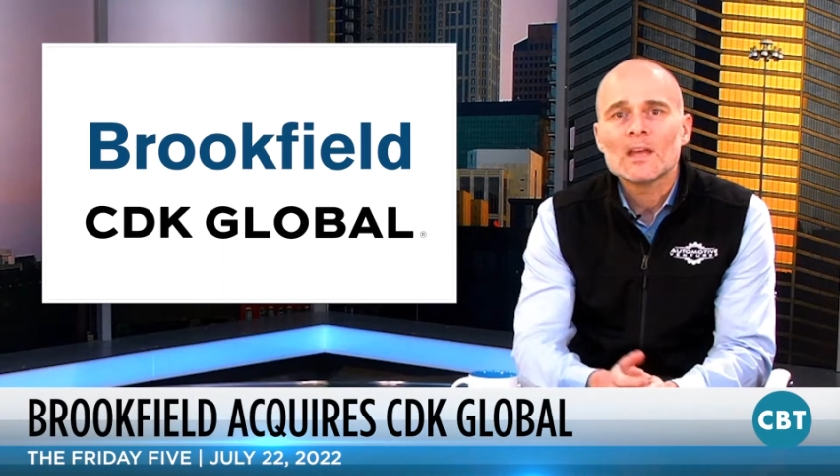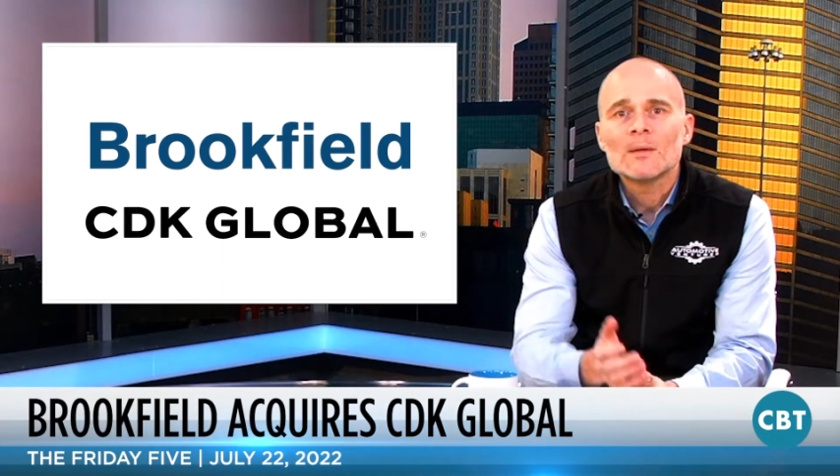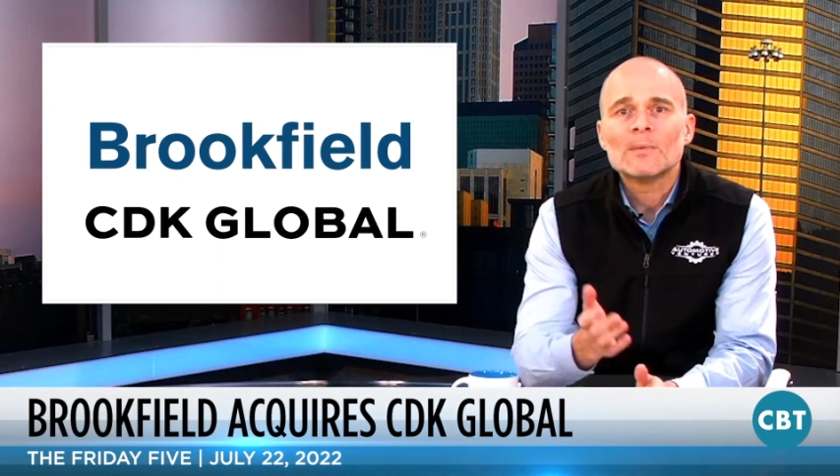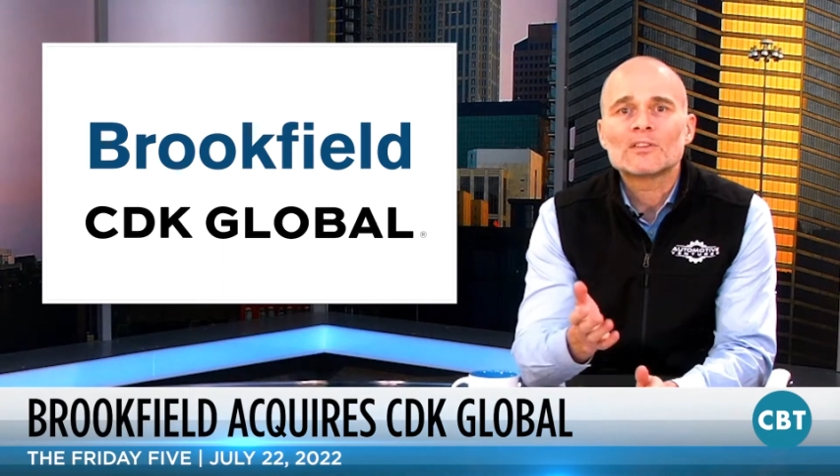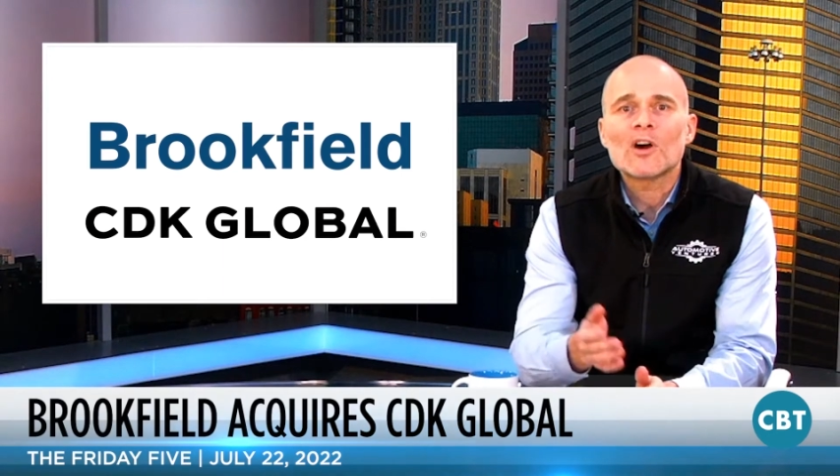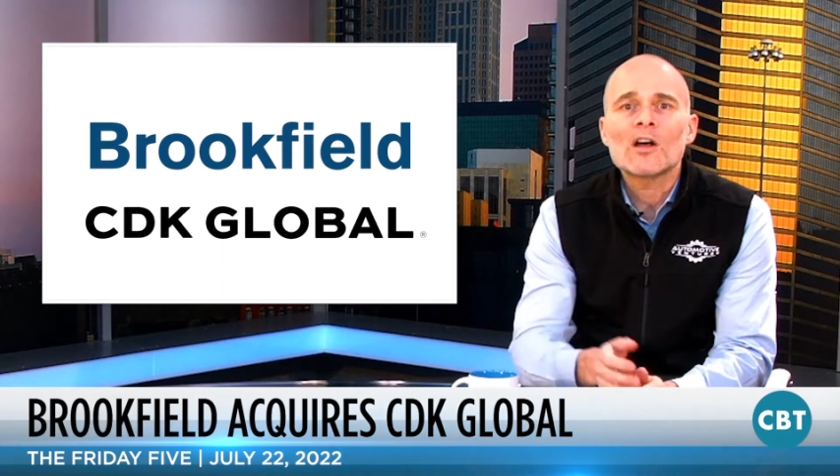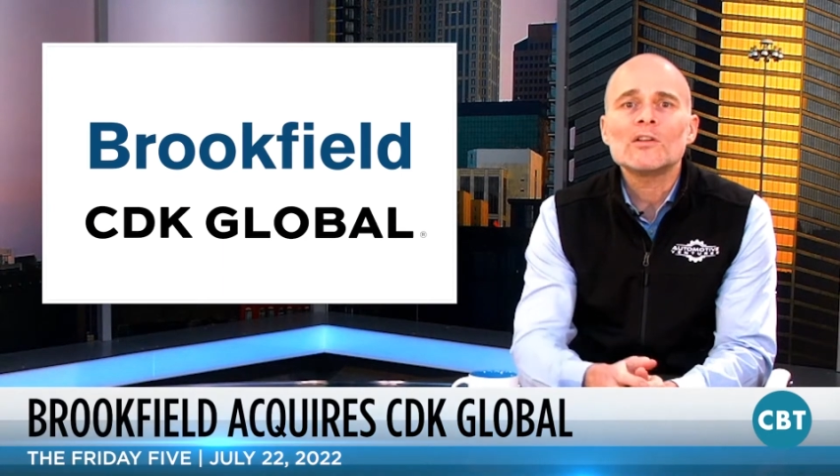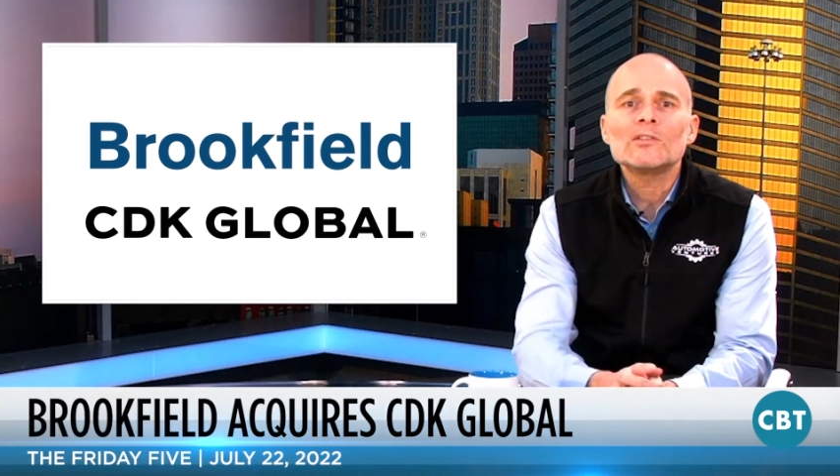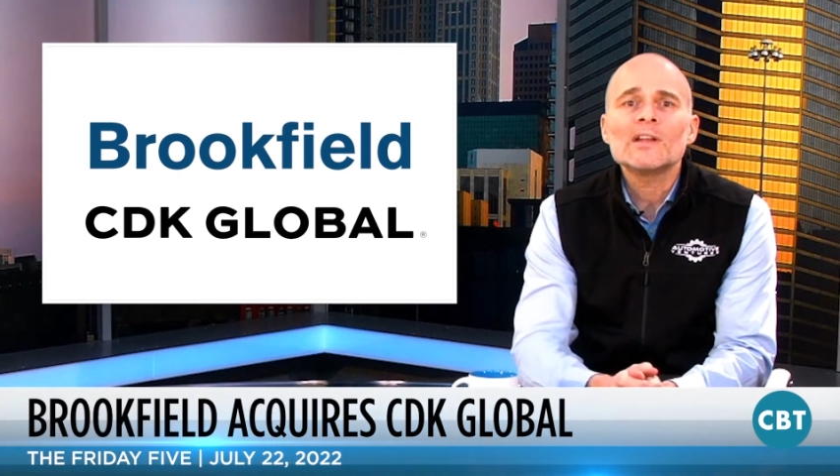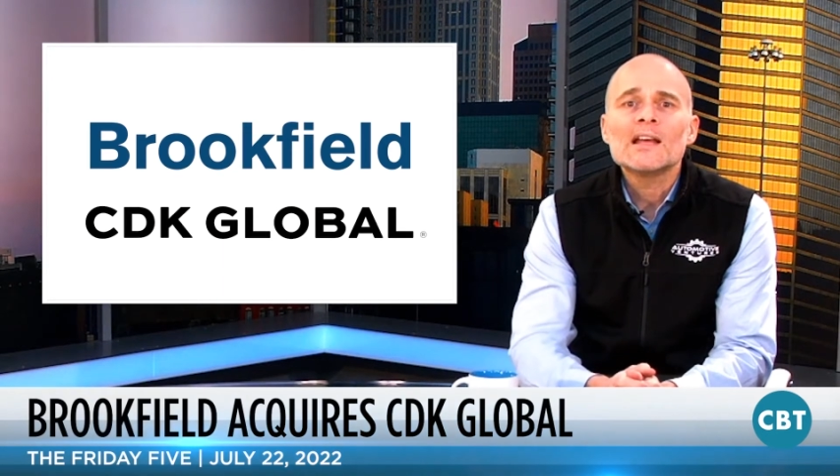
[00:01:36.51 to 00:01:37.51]

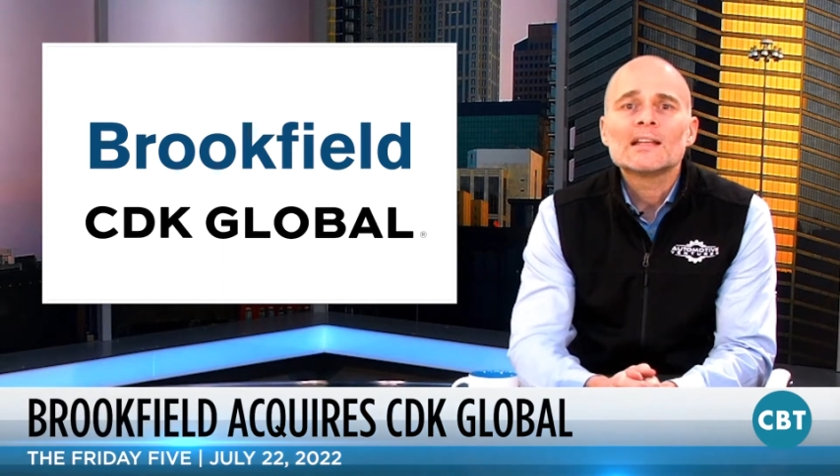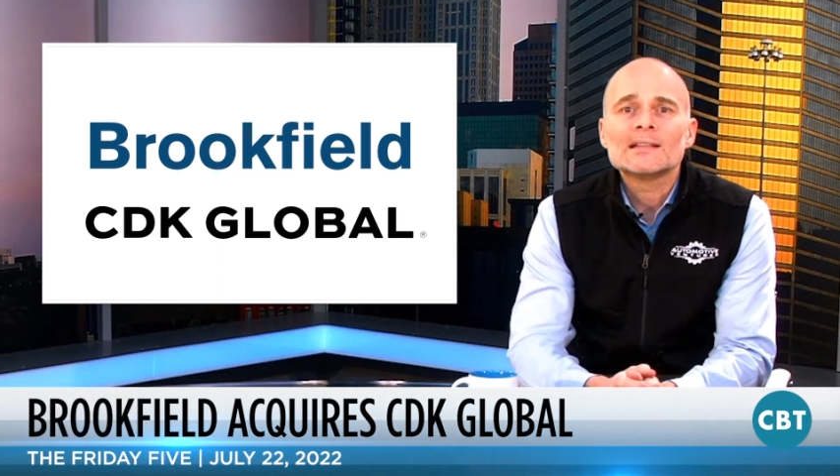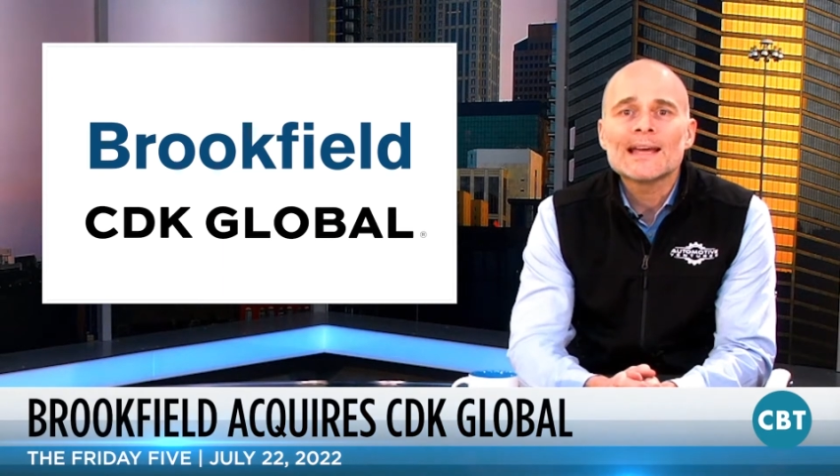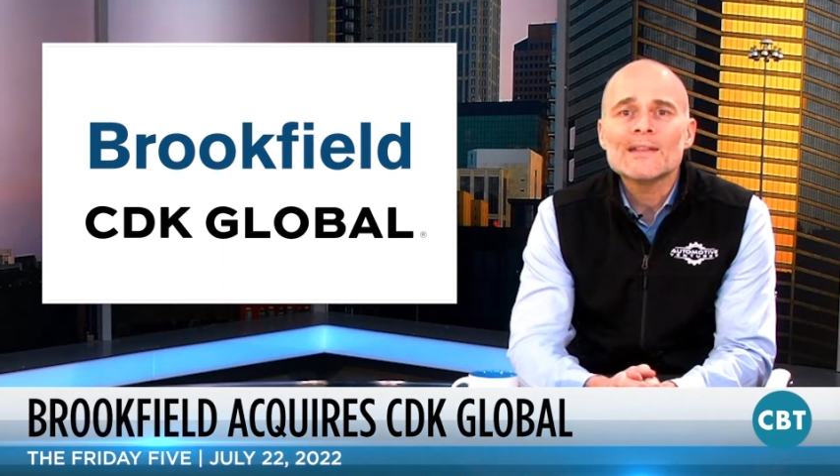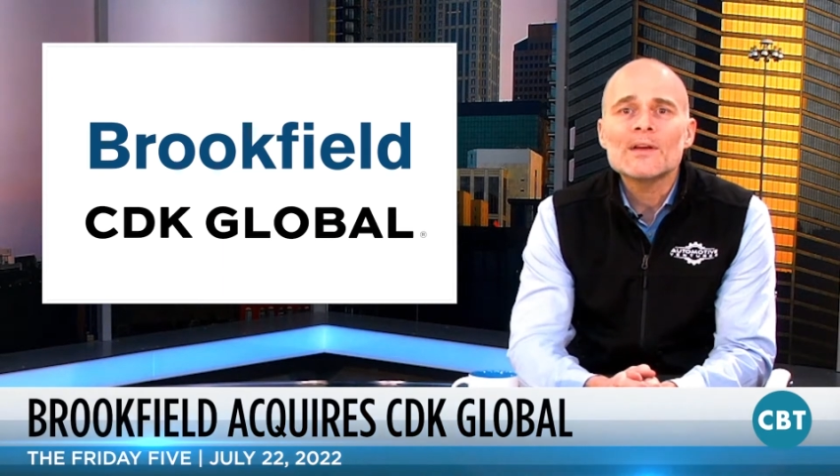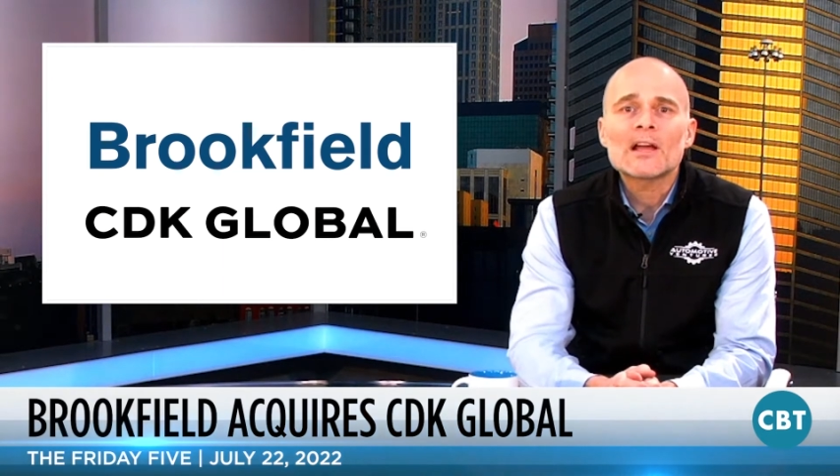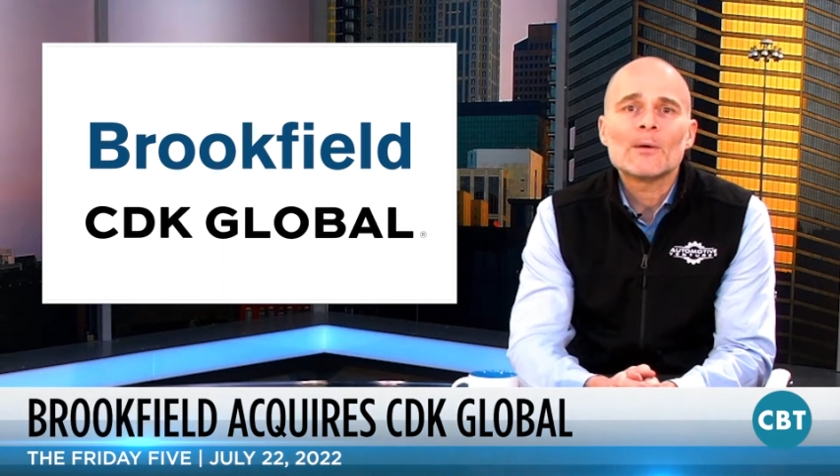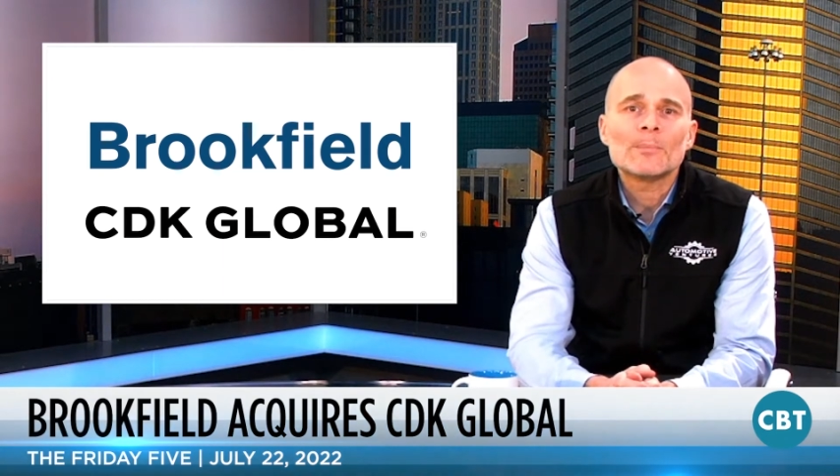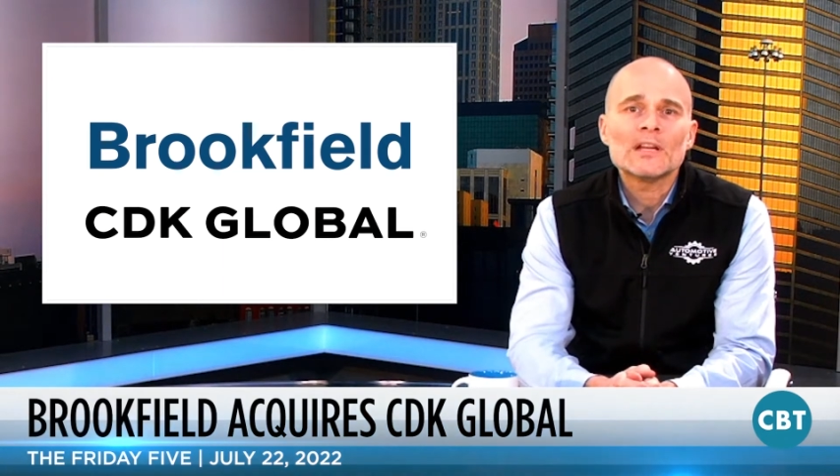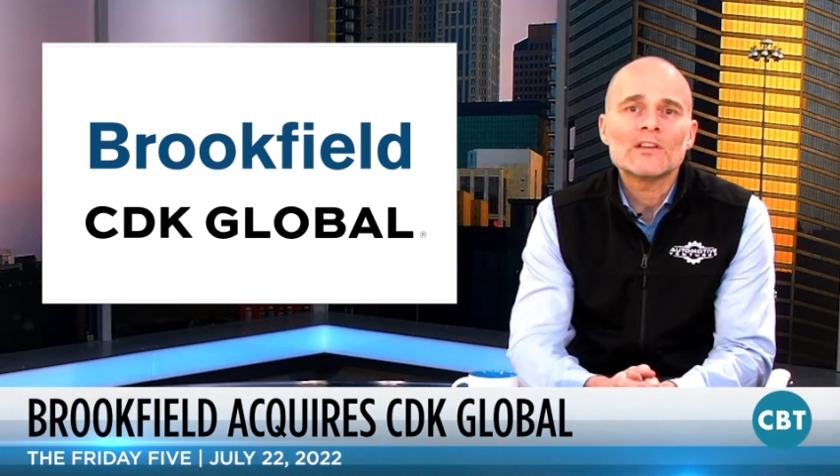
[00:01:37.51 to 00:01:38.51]
McDonald led the company